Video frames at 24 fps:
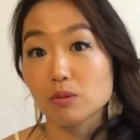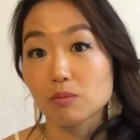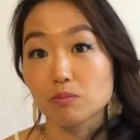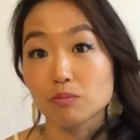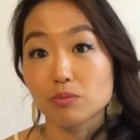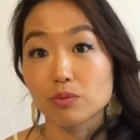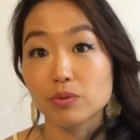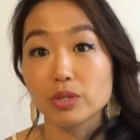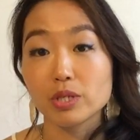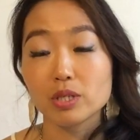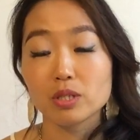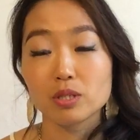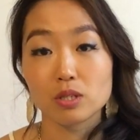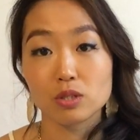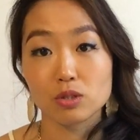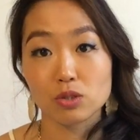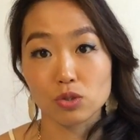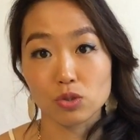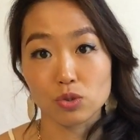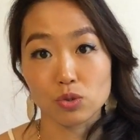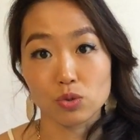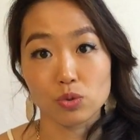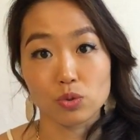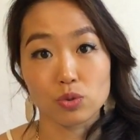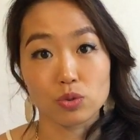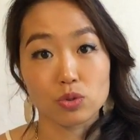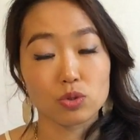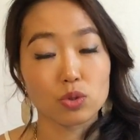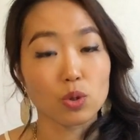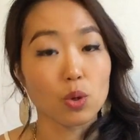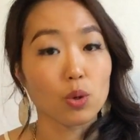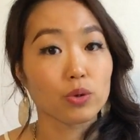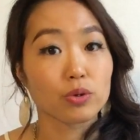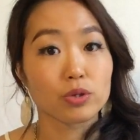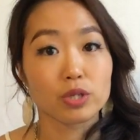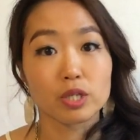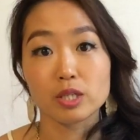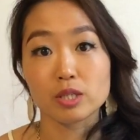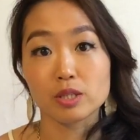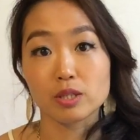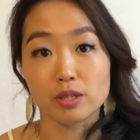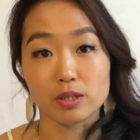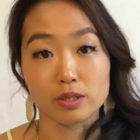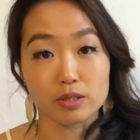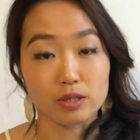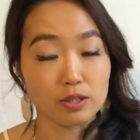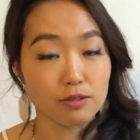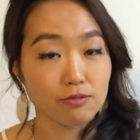bringing you totally
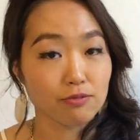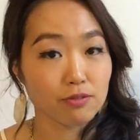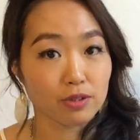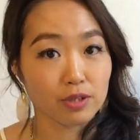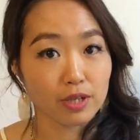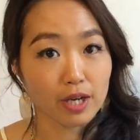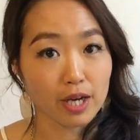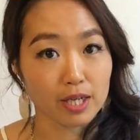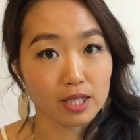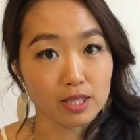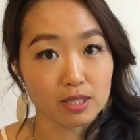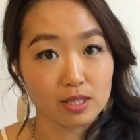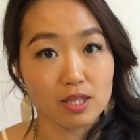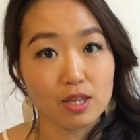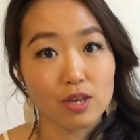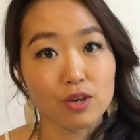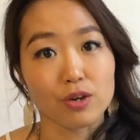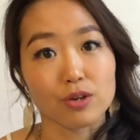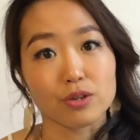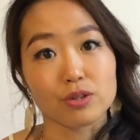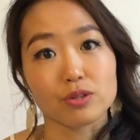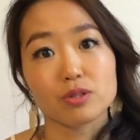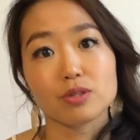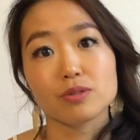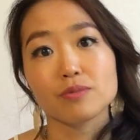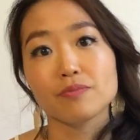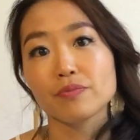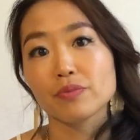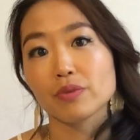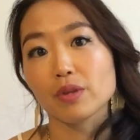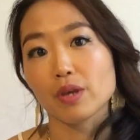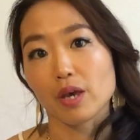different ideas